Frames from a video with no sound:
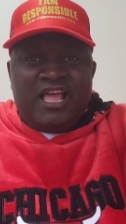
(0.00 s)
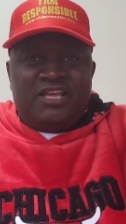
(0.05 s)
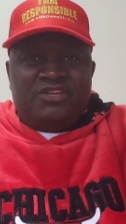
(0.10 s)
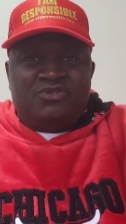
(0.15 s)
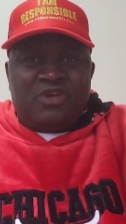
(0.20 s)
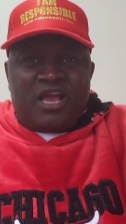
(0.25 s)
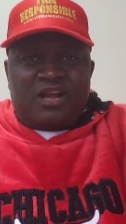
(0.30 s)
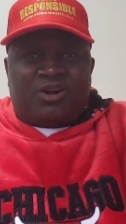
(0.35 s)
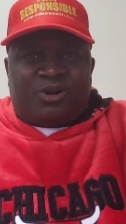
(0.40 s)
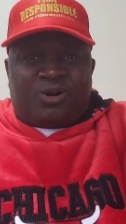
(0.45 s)

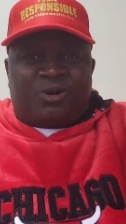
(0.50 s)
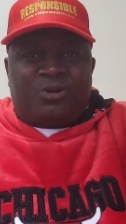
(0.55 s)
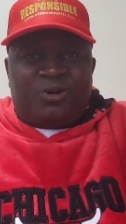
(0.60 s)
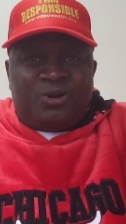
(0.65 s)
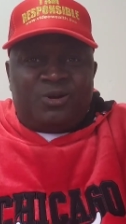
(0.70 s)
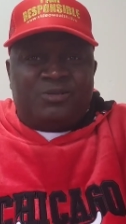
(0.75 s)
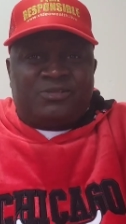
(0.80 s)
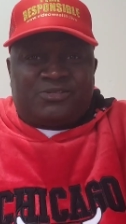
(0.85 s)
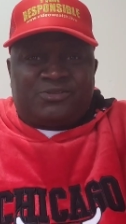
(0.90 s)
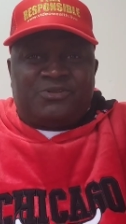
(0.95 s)
You are
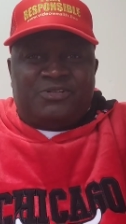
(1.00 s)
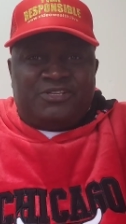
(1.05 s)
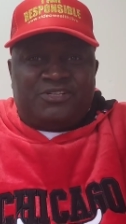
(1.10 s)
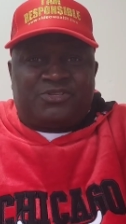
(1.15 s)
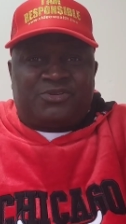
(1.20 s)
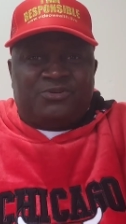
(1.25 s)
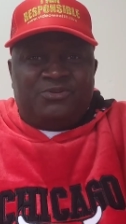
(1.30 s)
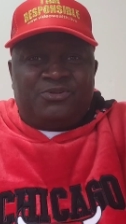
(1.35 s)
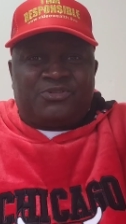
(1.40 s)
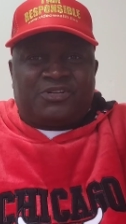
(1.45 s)
close to the
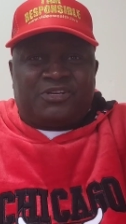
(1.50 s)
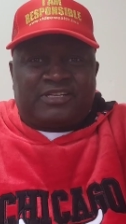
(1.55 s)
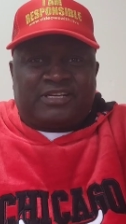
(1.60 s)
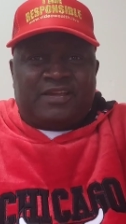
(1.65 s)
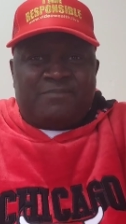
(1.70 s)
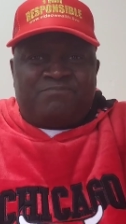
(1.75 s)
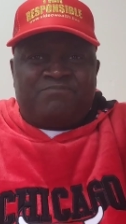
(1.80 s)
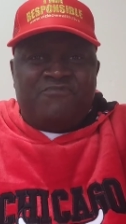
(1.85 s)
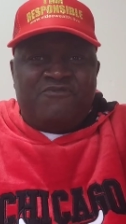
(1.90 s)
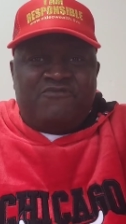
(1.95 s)
solution.
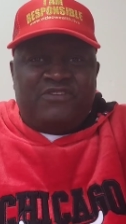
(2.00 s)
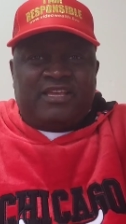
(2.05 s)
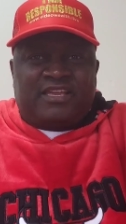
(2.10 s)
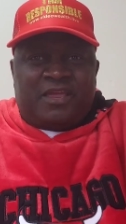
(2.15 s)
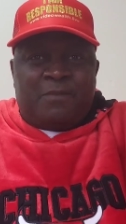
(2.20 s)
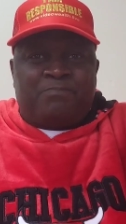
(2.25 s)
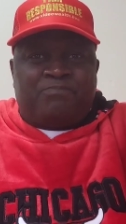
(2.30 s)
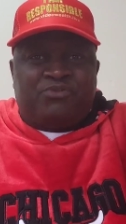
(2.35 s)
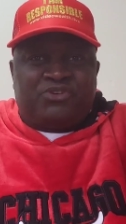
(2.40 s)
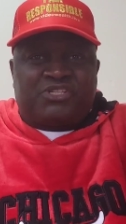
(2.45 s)
Keep moving.
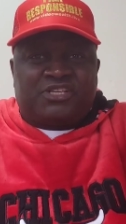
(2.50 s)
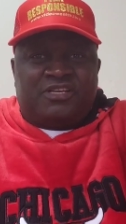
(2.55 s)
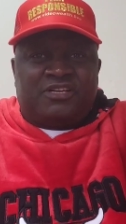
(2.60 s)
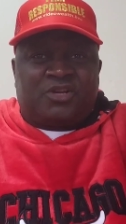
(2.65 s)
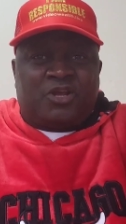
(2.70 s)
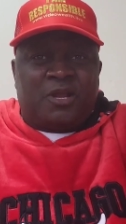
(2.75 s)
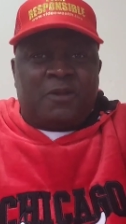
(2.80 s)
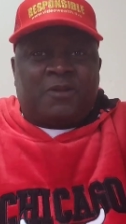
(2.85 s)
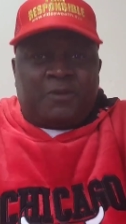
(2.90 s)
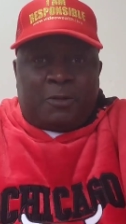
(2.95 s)
Keep pushing.
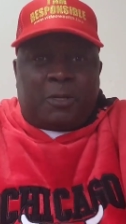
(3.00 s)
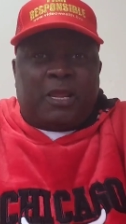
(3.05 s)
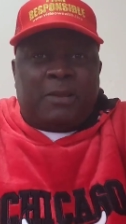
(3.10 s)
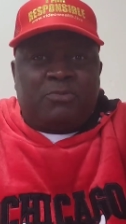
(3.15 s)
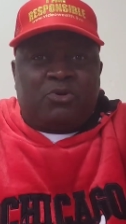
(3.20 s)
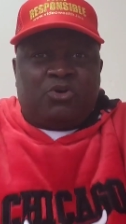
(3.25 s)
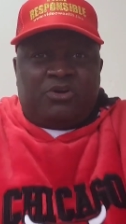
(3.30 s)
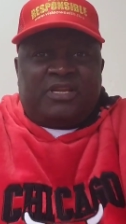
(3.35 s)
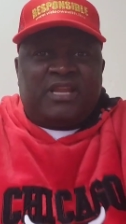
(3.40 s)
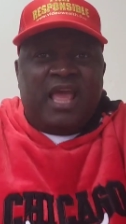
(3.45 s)
Keep
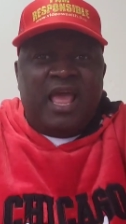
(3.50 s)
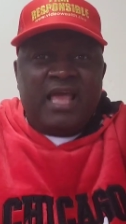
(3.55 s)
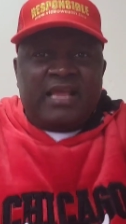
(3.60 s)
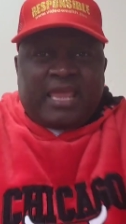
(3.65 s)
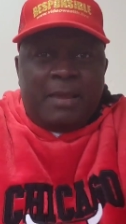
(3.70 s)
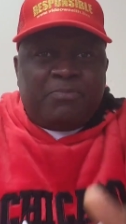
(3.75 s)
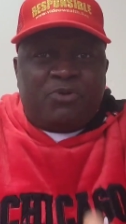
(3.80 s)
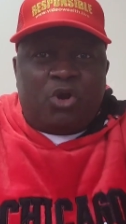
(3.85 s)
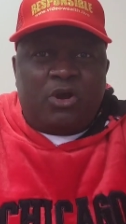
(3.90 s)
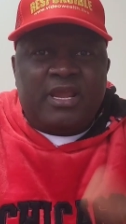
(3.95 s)
keep going.
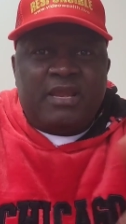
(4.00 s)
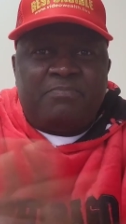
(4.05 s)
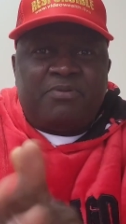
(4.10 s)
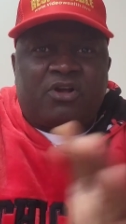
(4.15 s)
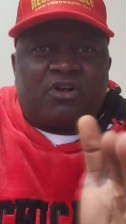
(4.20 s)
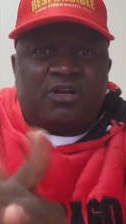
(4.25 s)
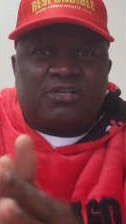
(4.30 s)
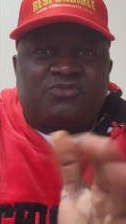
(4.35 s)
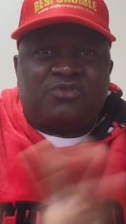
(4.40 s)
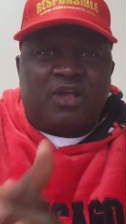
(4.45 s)
Keep going
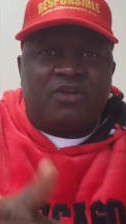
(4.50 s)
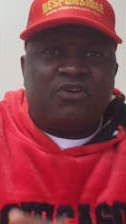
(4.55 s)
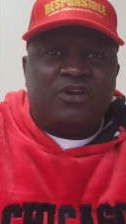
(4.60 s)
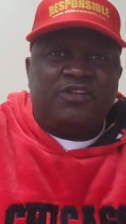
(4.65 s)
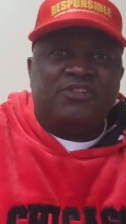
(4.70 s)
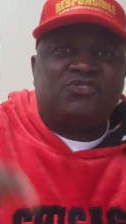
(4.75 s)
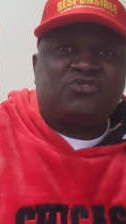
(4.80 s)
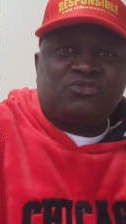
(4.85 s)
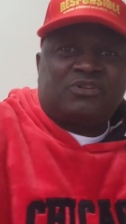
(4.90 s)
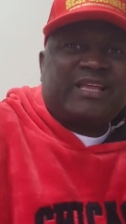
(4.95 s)
because we're
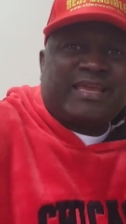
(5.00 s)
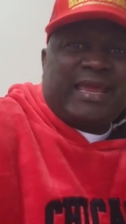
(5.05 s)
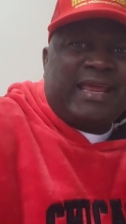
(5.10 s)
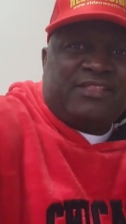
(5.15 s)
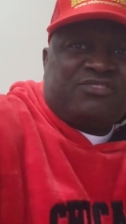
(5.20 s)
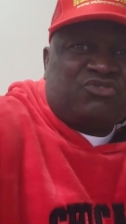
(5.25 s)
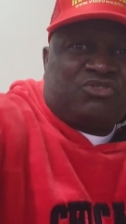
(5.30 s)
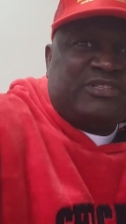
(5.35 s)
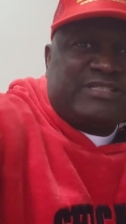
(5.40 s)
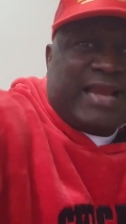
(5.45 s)
going to
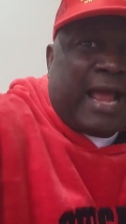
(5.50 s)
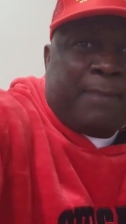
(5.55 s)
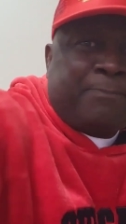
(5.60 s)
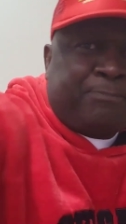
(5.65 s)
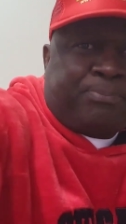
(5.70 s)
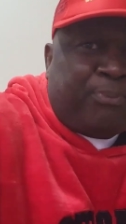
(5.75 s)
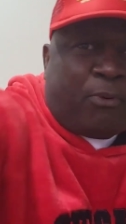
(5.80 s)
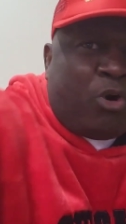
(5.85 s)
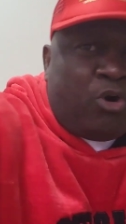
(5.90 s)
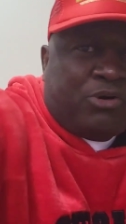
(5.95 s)
get to that
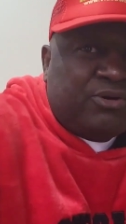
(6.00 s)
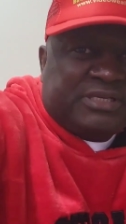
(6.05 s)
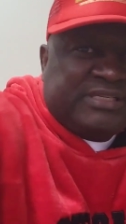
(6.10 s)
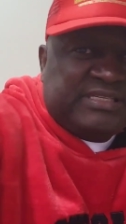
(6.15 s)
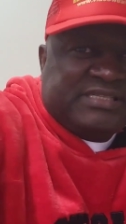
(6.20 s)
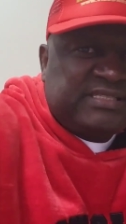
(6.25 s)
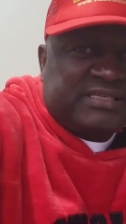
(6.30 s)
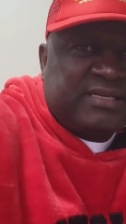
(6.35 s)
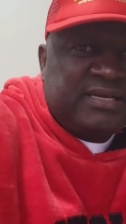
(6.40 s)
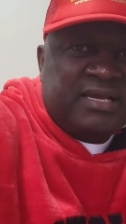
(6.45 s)

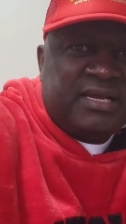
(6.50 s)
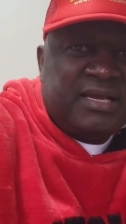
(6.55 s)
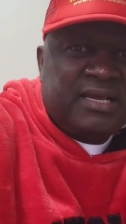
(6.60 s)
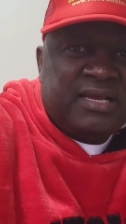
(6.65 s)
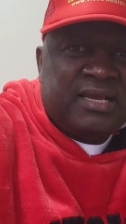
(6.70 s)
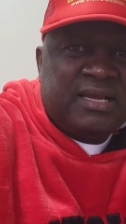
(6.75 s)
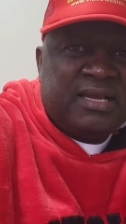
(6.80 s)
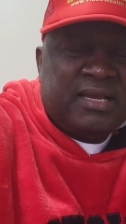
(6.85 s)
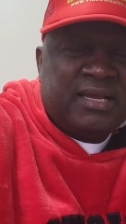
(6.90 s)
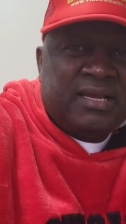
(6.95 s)
point
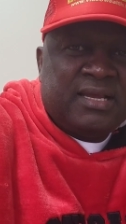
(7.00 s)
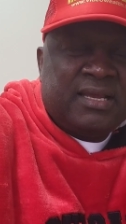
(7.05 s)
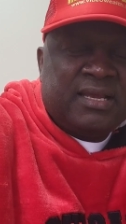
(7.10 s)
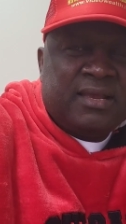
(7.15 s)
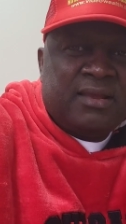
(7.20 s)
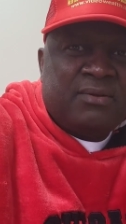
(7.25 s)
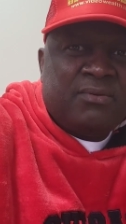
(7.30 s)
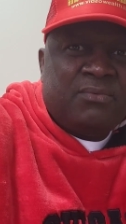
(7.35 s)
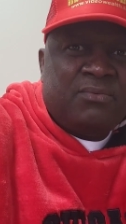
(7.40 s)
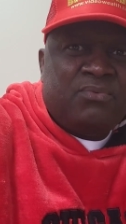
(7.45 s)

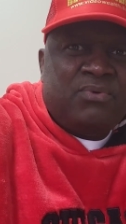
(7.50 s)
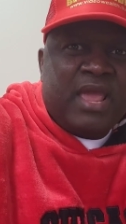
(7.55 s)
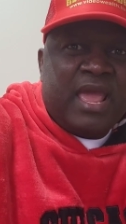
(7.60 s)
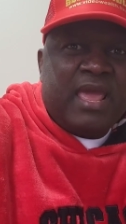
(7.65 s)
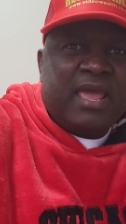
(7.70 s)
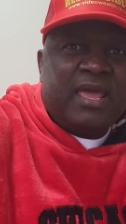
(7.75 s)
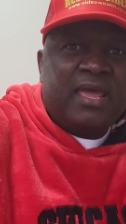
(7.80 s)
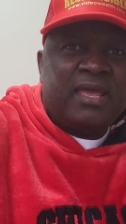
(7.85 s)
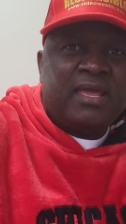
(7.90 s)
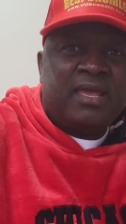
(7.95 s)

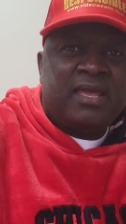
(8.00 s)
where